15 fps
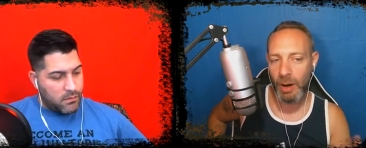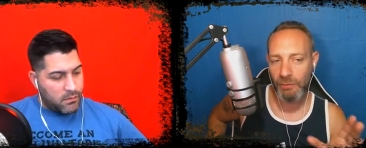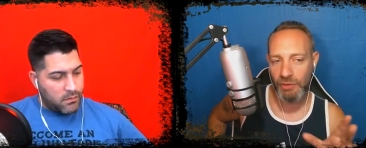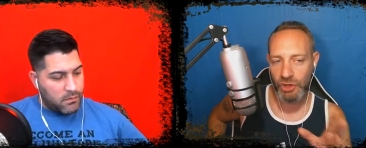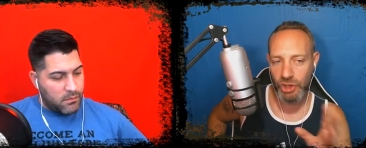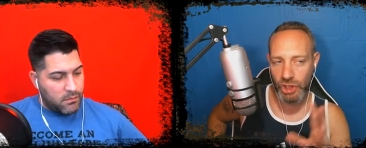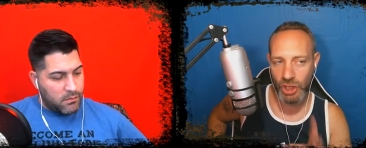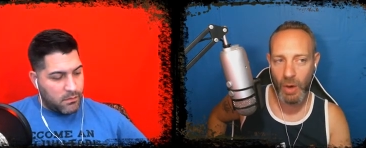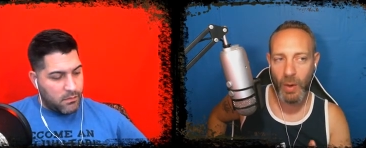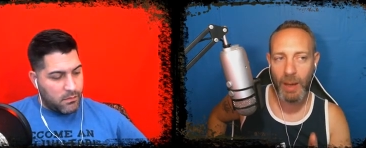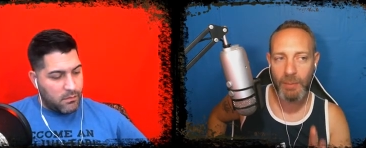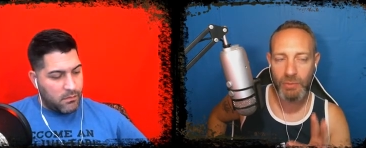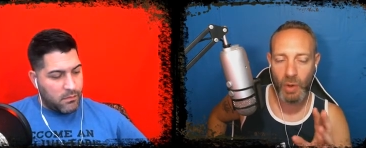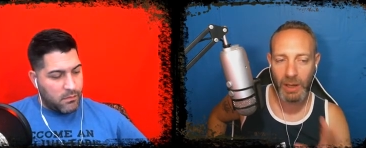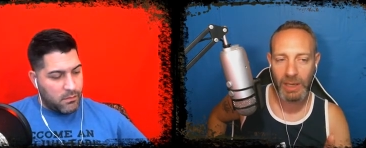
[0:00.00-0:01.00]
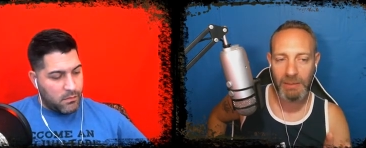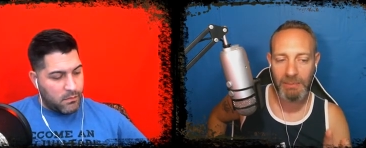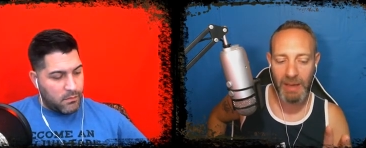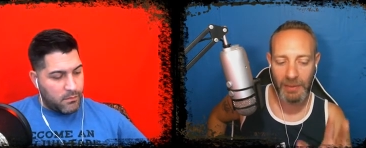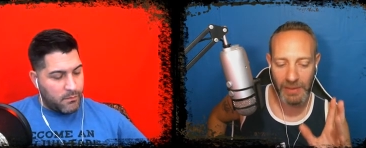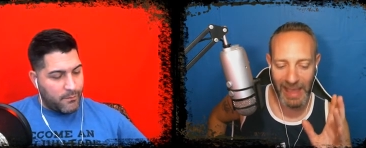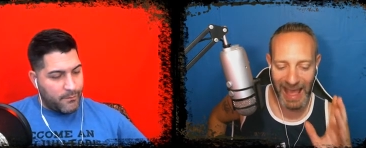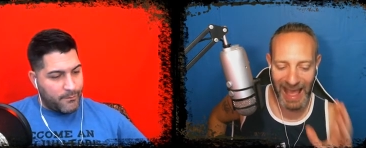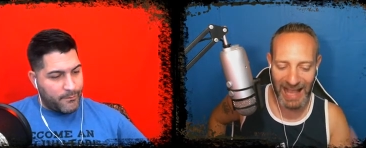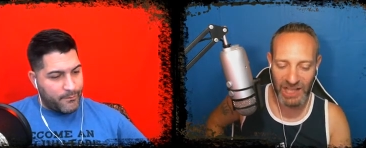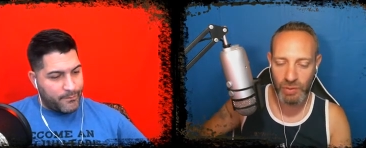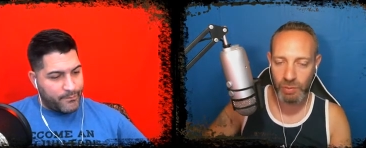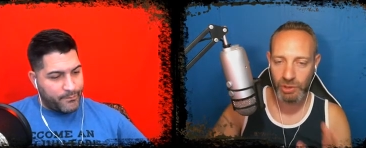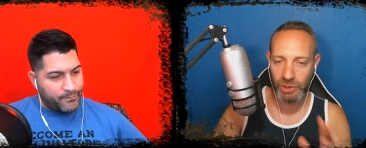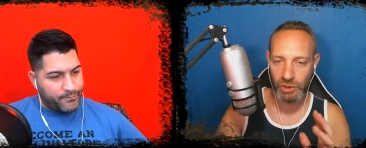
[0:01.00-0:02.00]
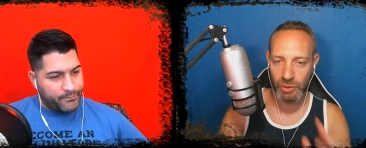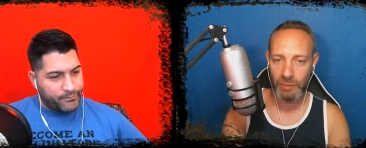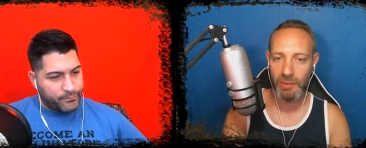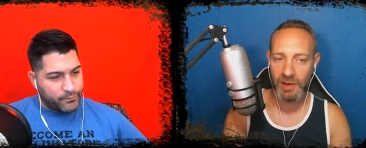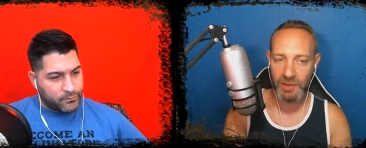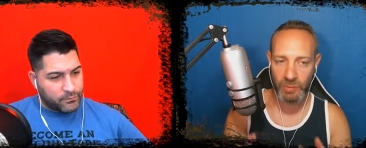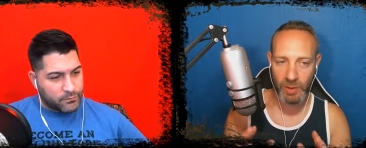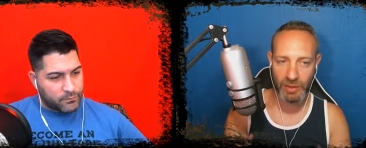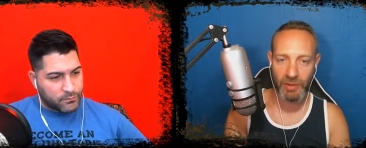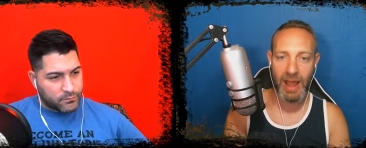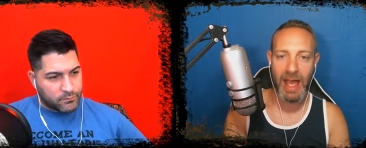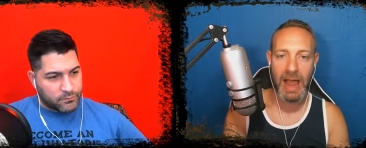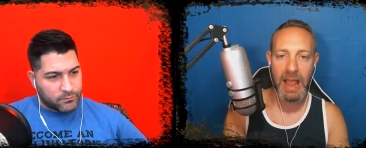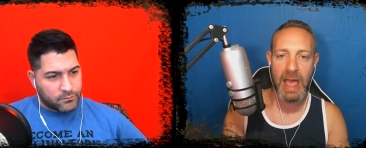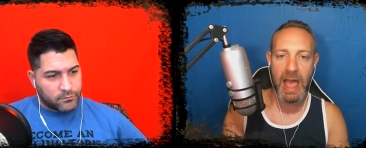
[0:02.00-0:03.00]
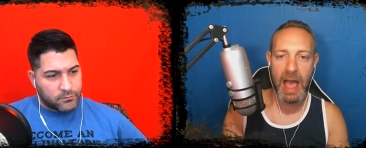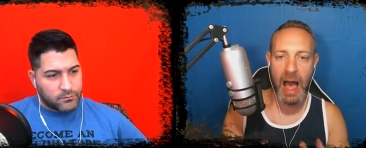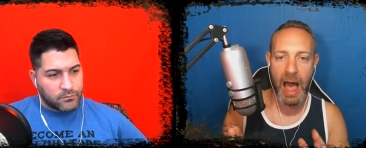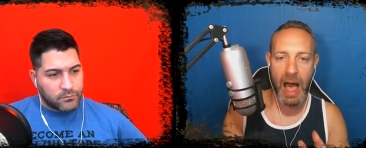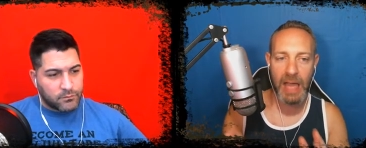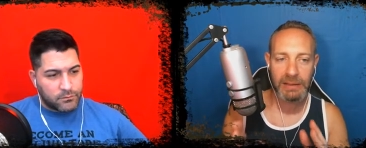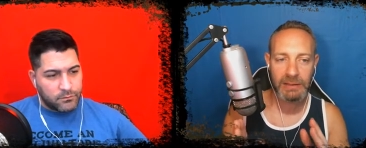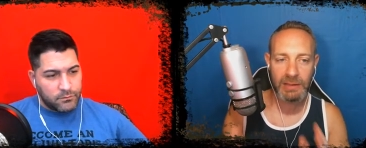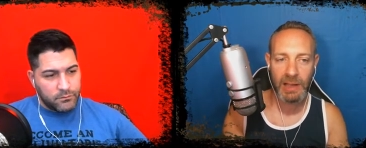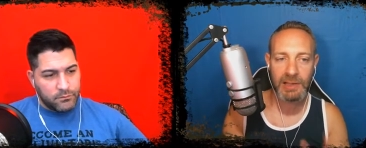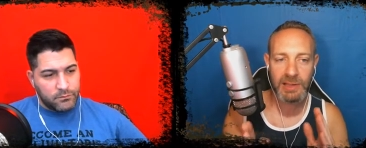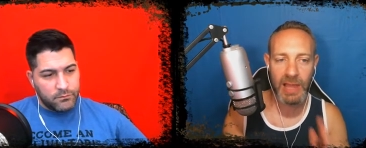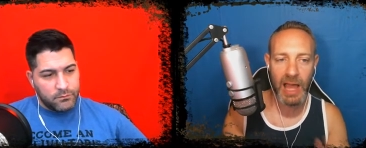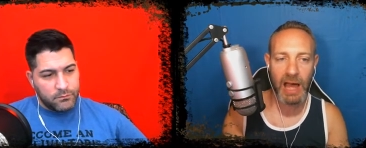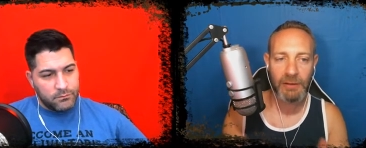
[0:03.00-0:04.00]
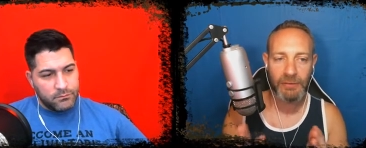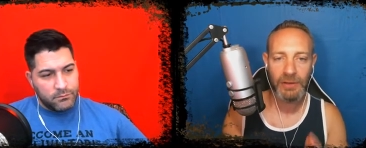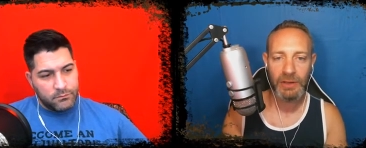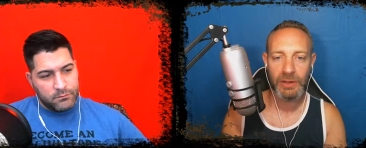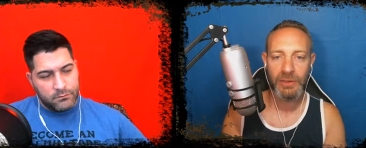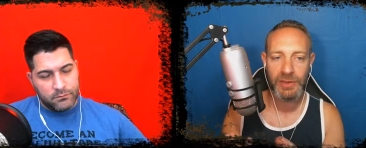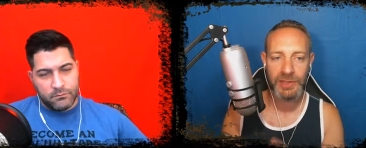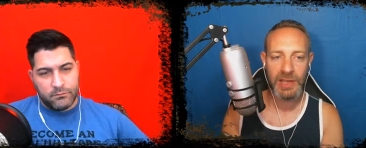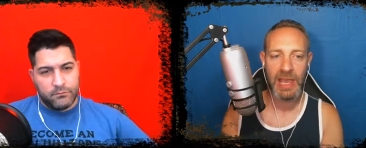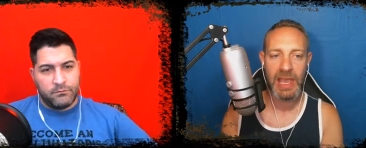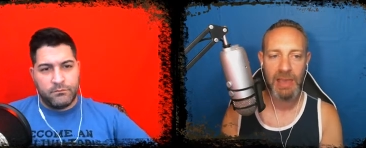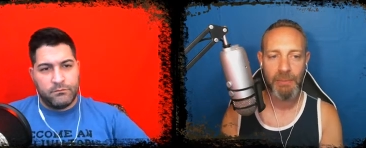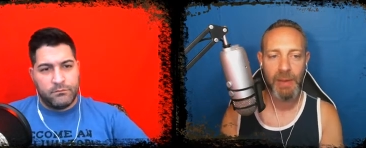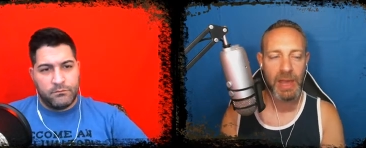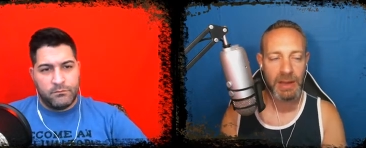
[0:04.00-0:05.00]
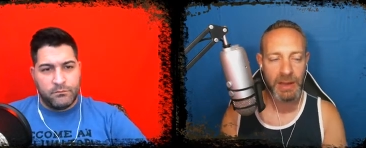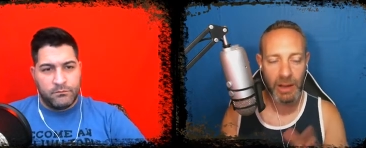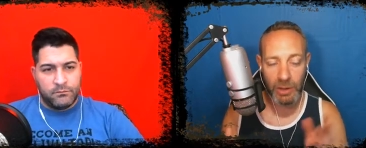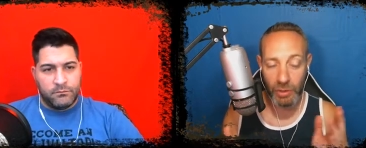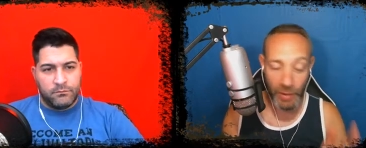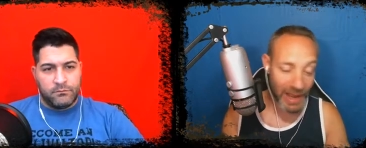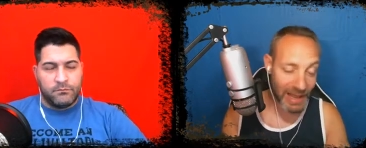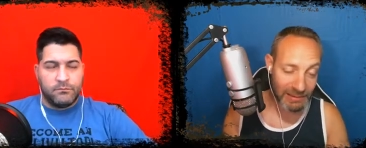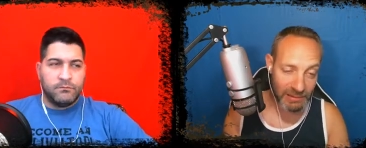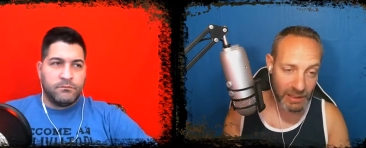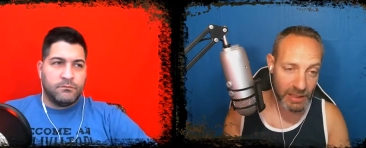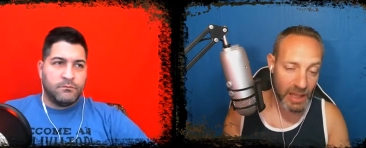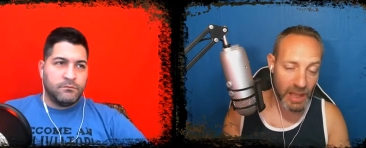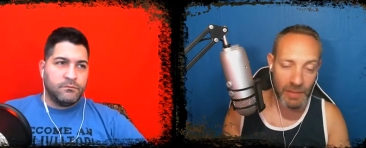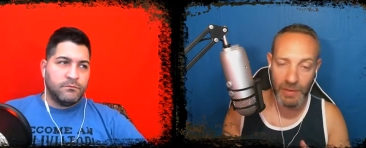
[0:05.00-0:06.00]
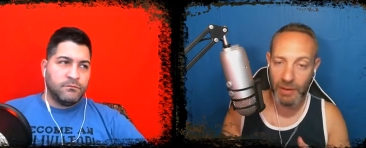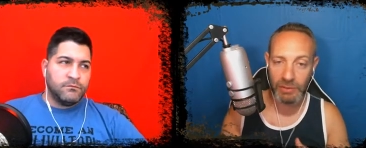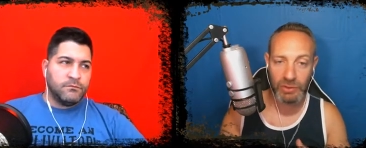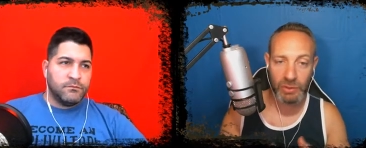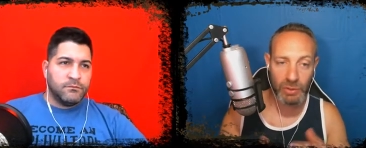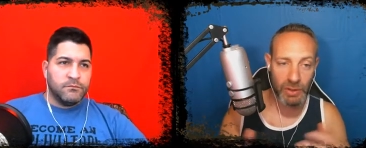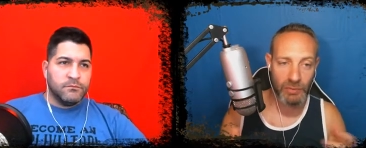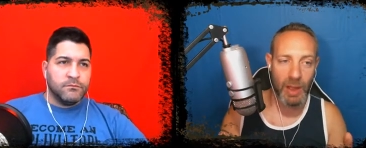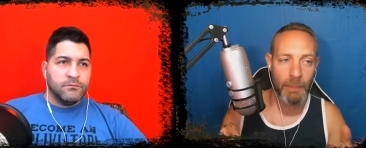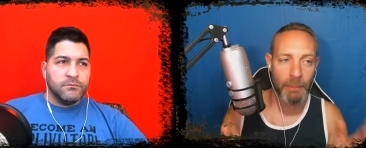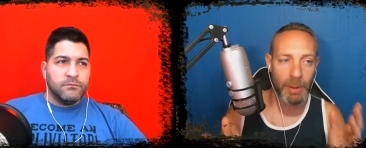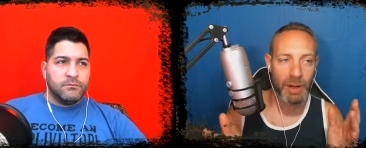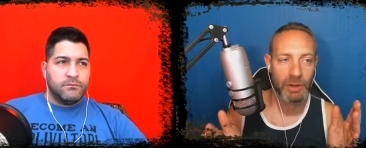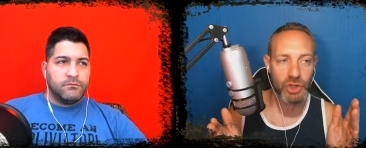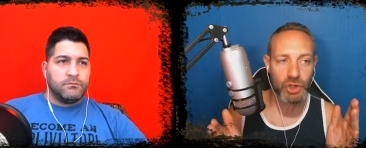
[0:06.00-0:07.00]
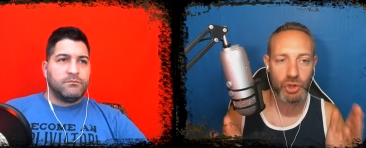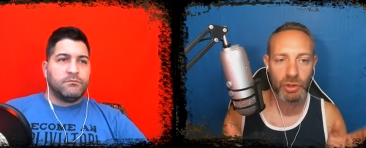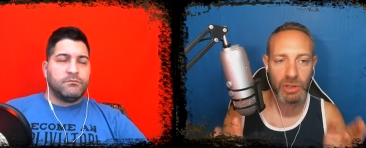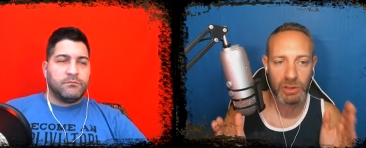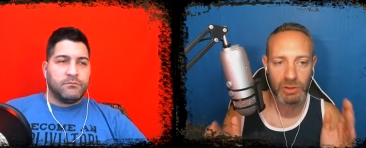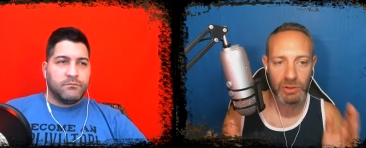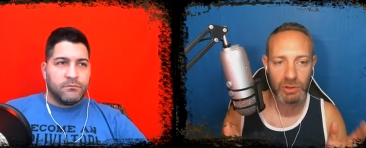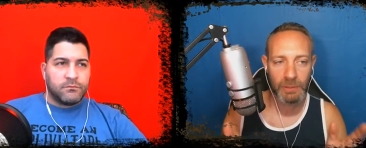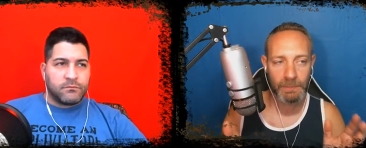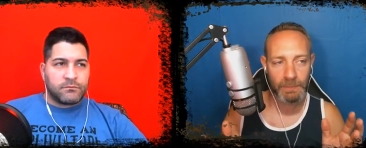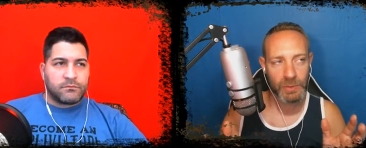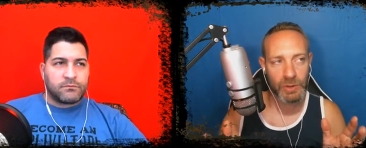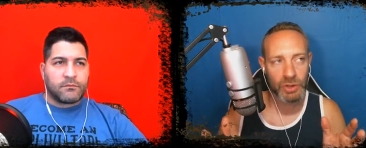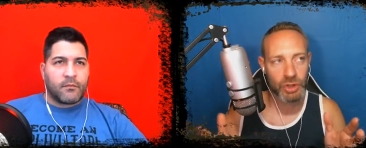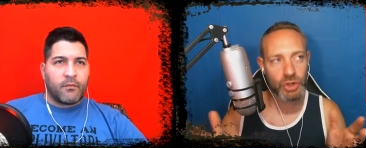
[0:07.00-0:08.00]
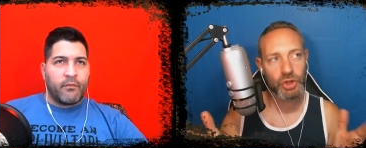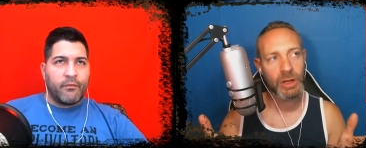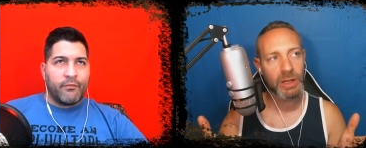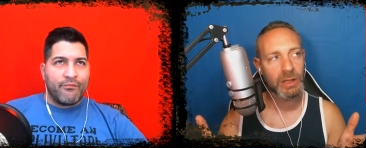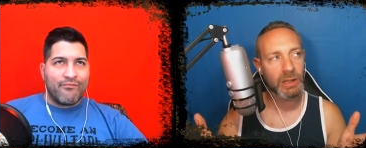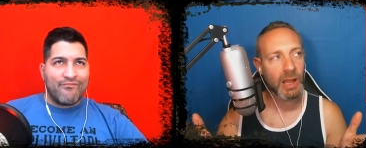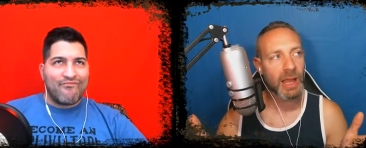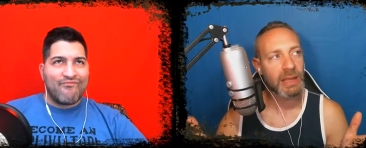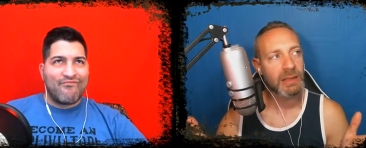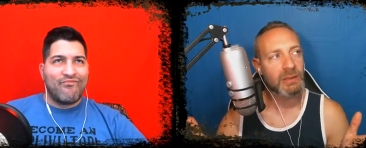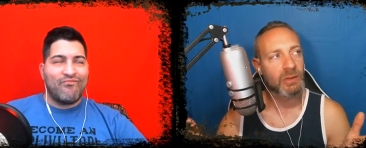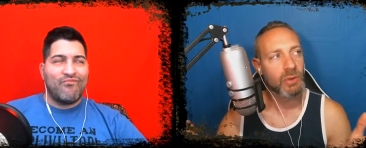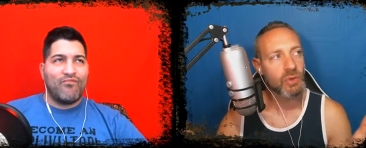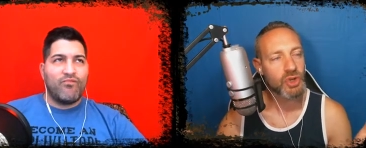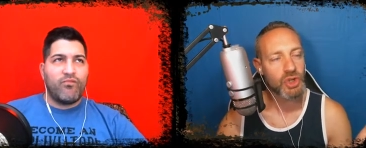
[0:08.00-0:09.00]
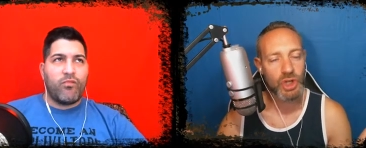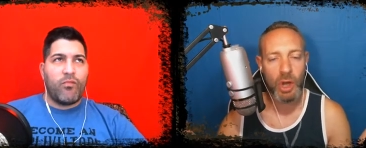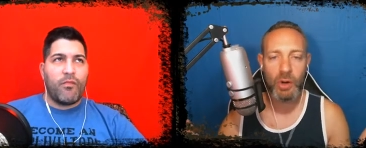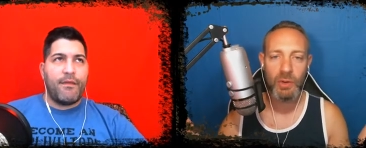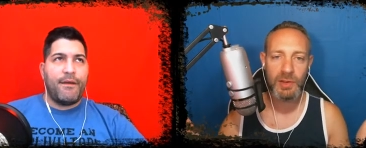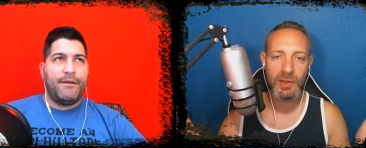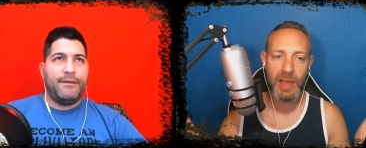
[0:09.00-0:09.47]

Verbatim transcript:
Speaker 1: of the show. I'm talking about the actual universe where they're at. It does not feel the same. Now, granted, they're in two different. But shouldn't like two shows